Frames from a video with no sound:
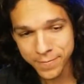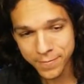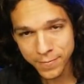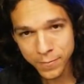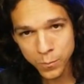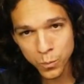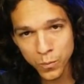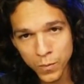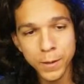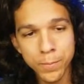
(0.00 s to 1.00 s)
but
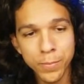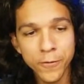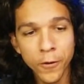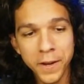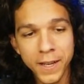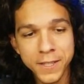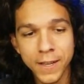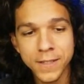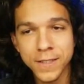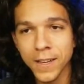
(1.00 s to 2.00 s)
before we get to that,
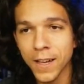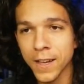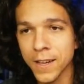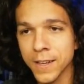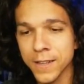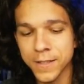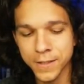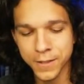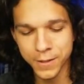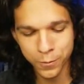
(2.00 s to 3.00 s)
I just wanted
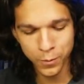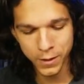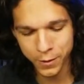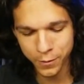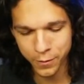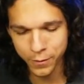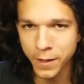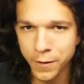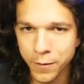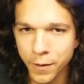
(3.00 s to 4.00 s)
to update you guys on
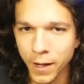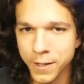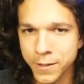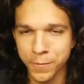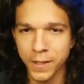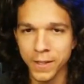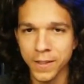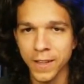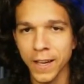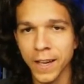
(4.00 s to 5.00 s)
something that
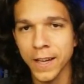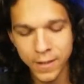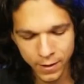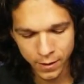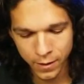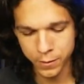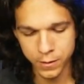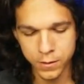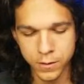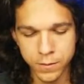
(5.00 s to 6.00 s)
I was
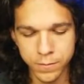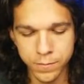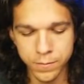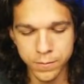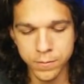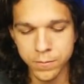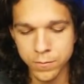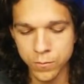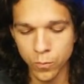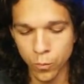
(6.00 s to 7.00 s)
working
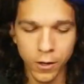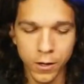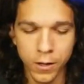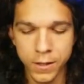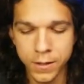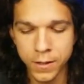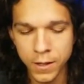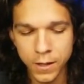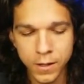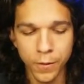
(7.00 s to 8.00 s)
on from a
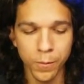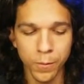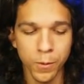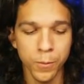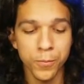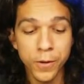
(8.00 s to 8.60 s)
previous stream.